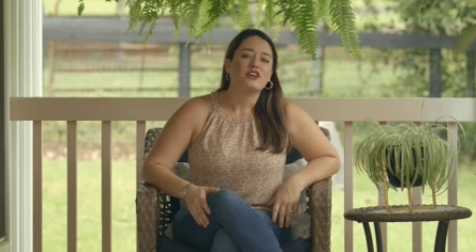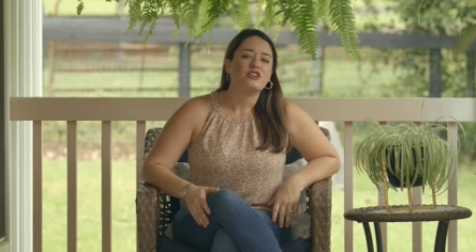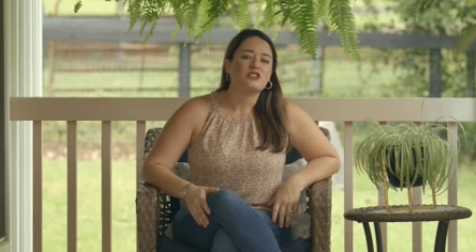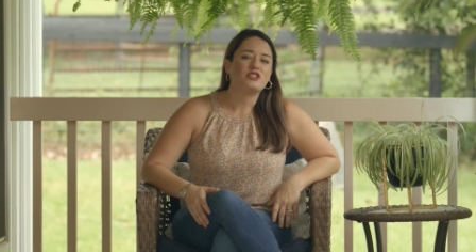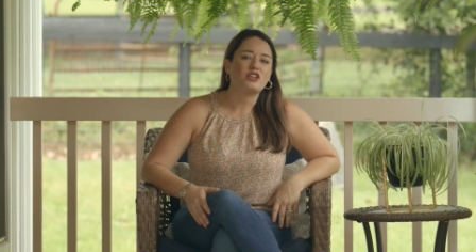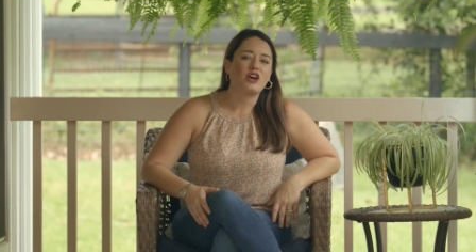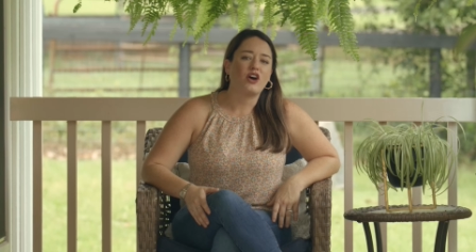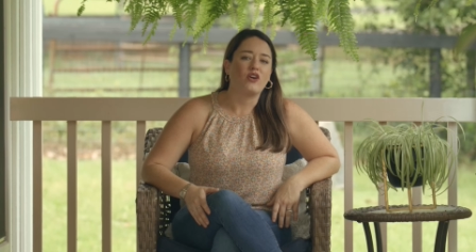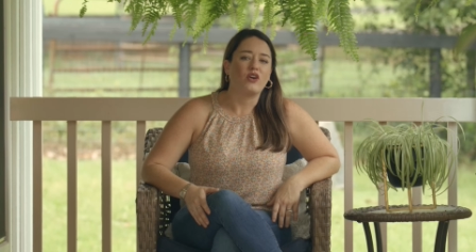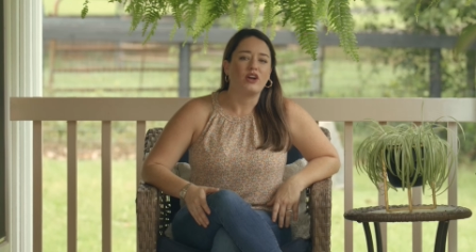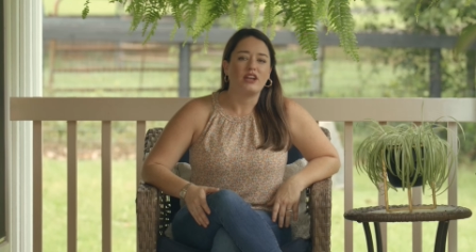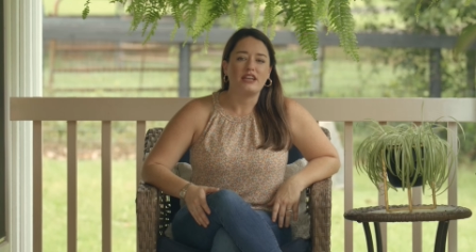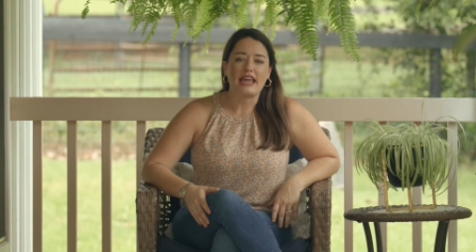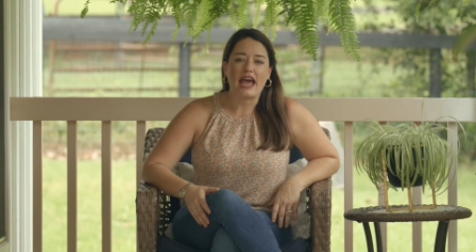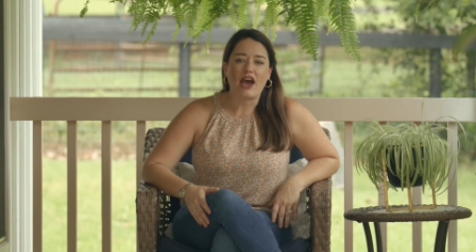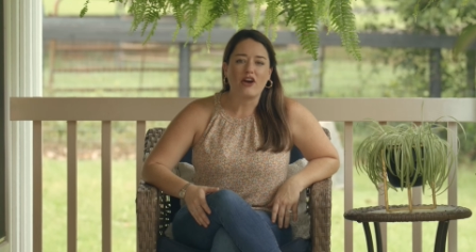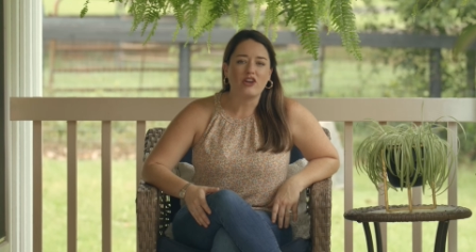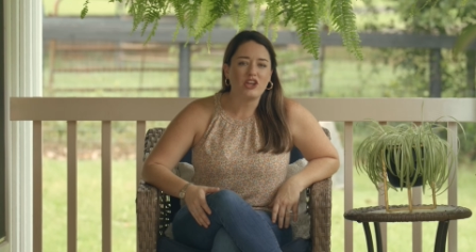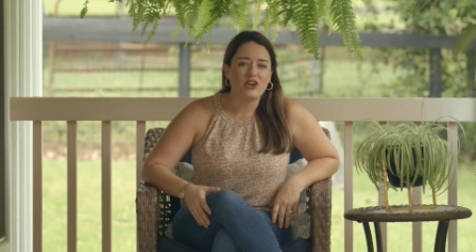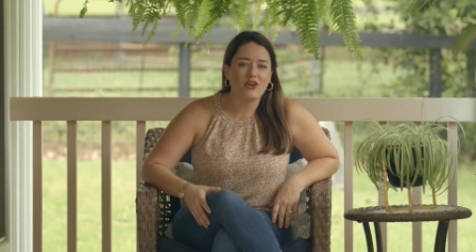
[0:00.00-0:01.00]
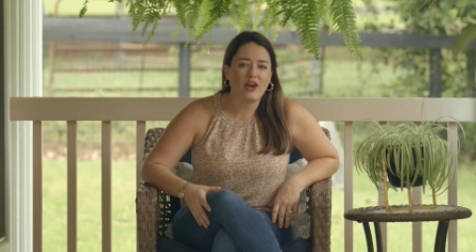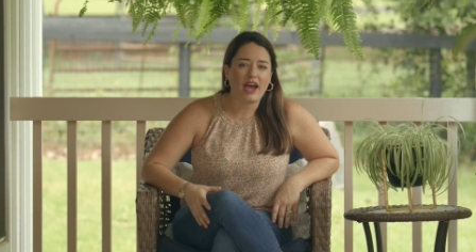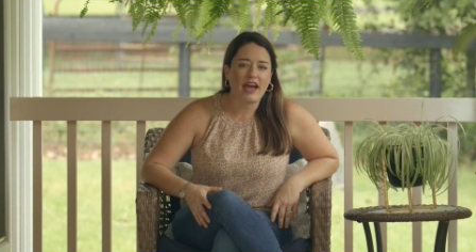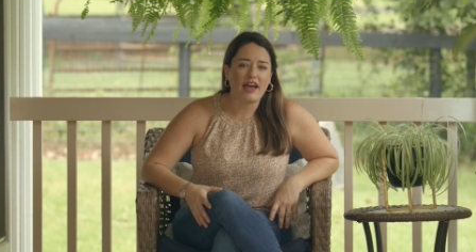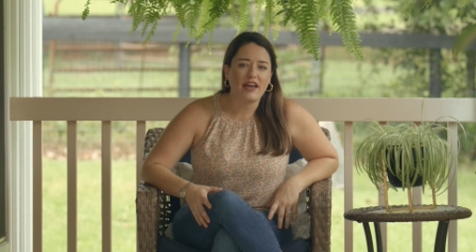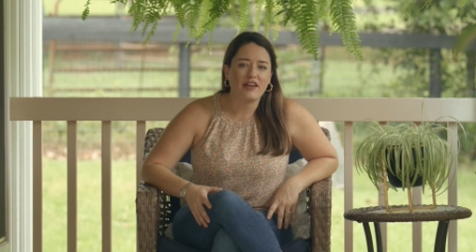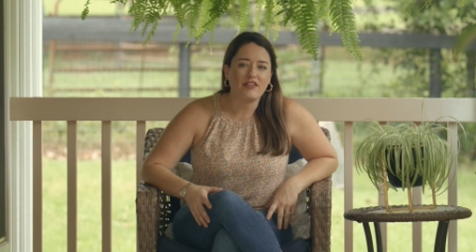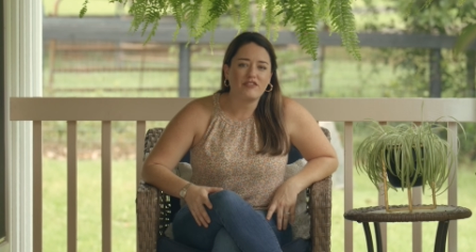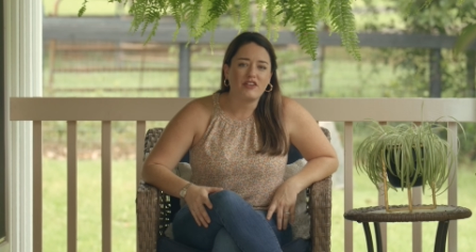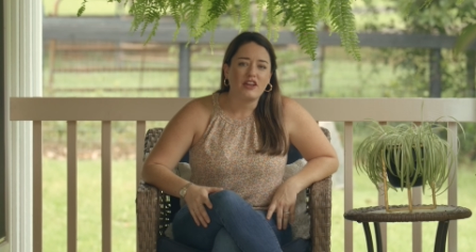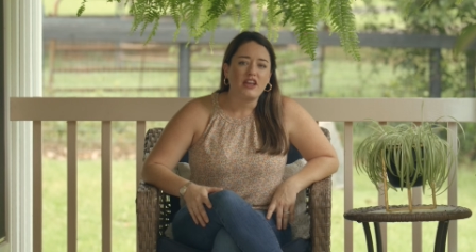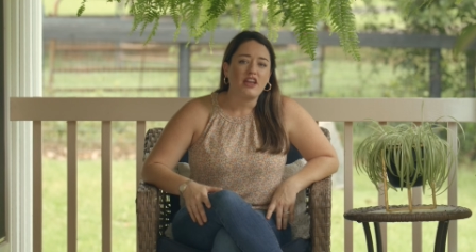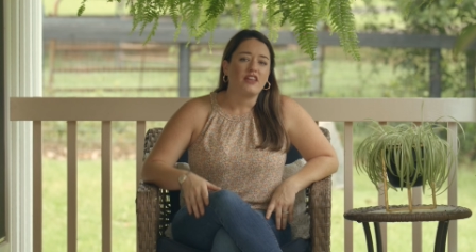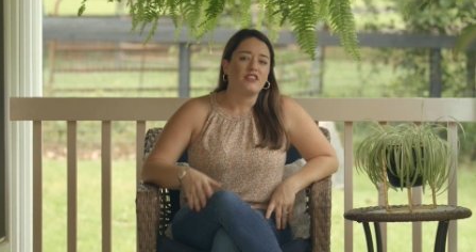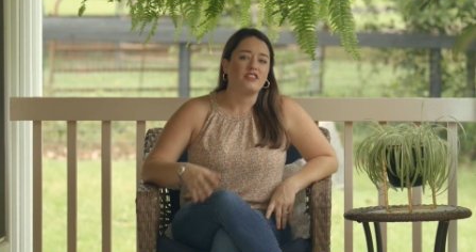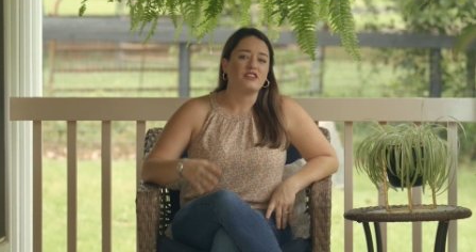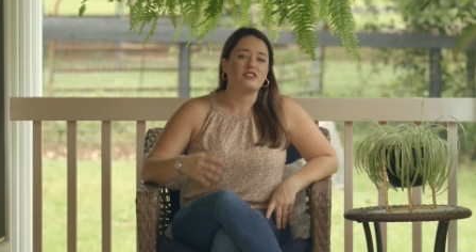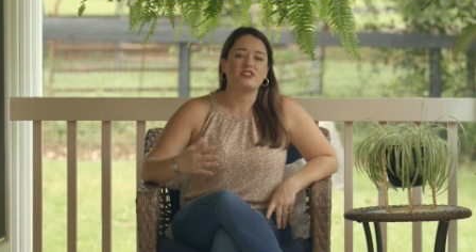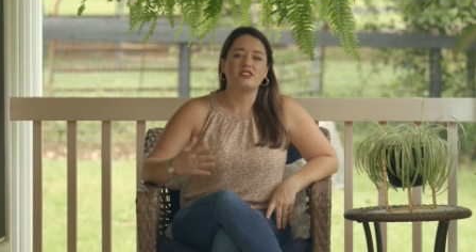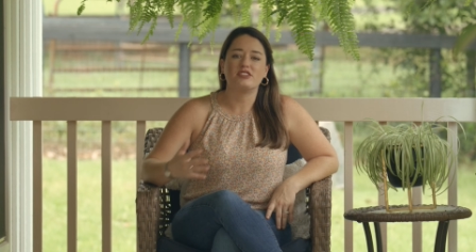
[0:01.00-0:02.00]
So now you have
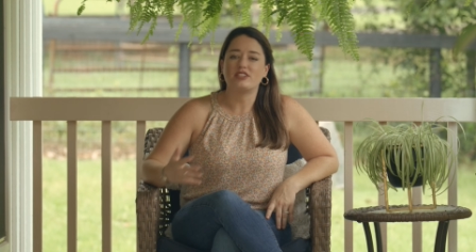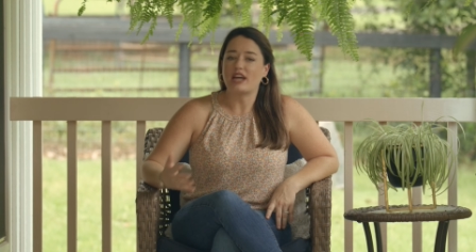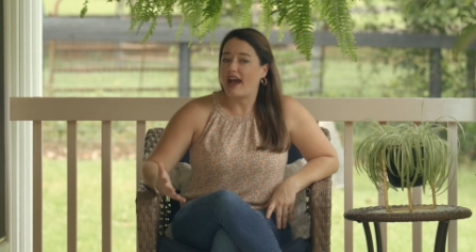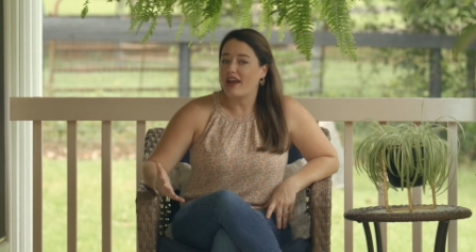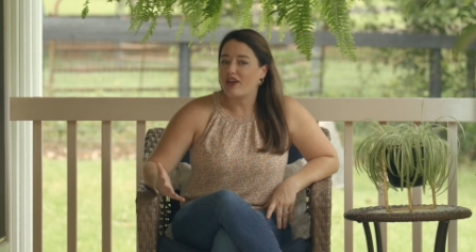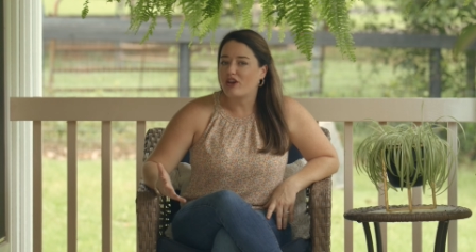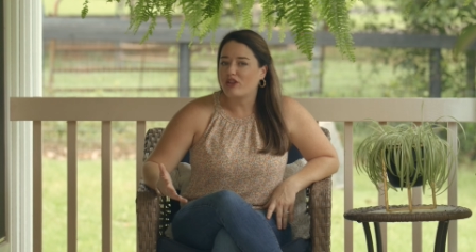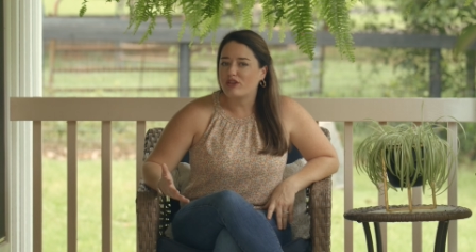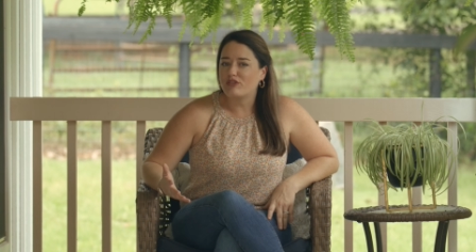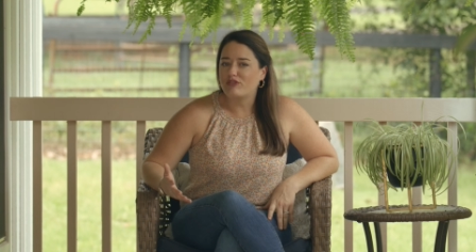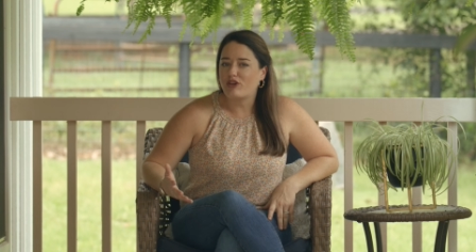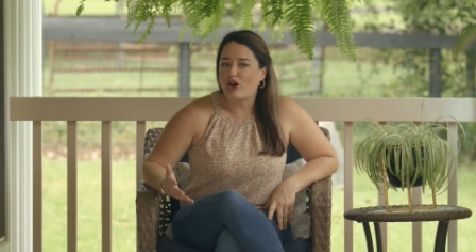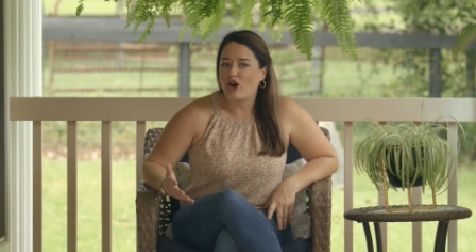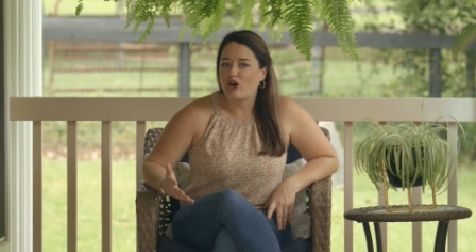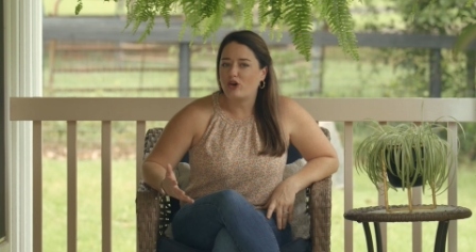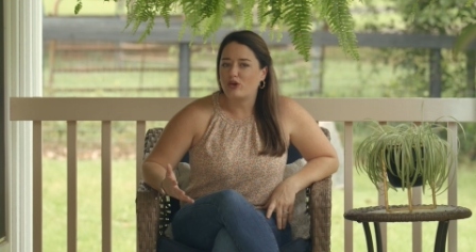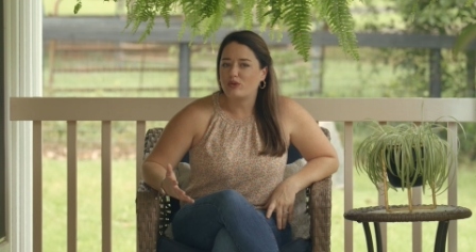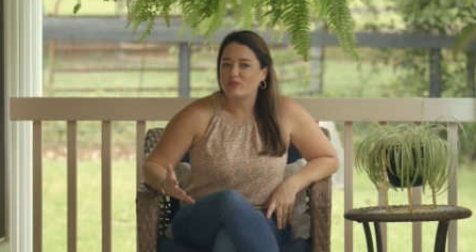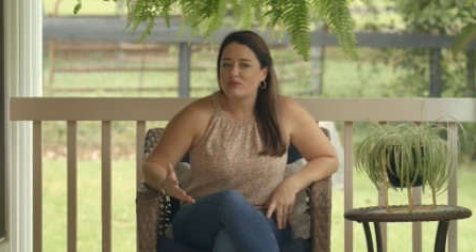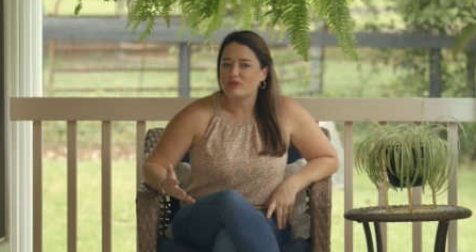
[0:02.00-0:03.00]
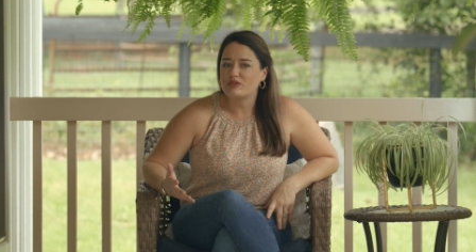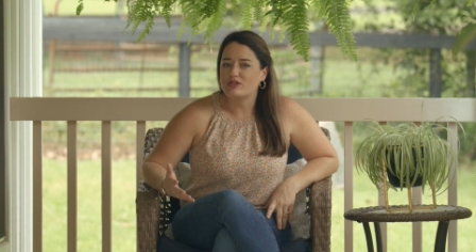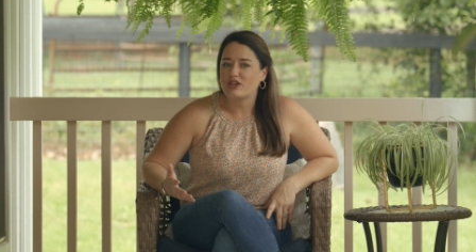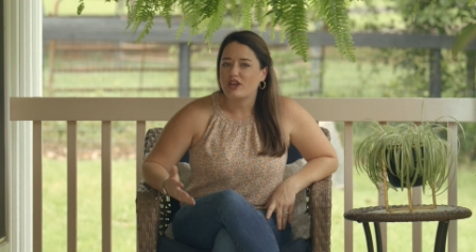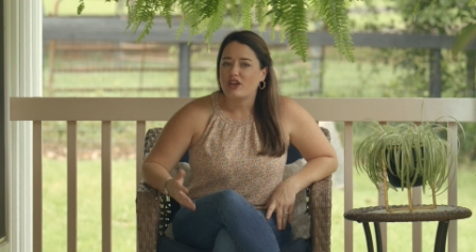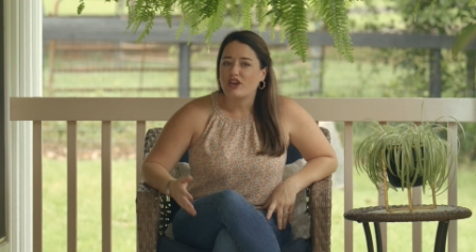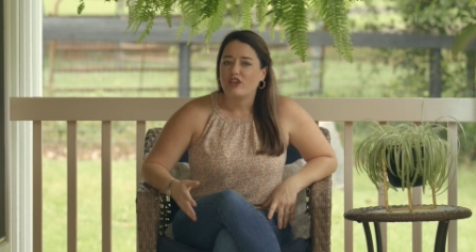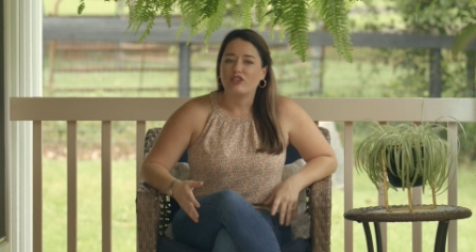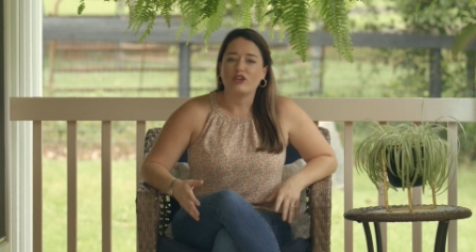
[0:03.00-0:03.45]
the style of homes,